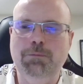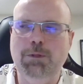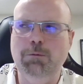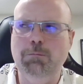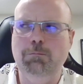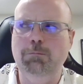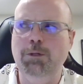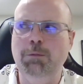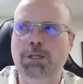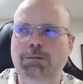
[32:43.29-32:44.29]
Like, what do
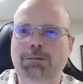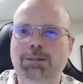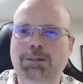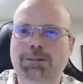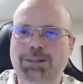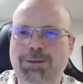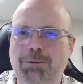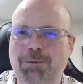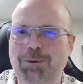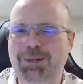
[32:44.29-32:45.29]
you mean? Like
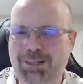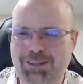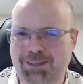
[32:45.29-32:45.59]
when we're at,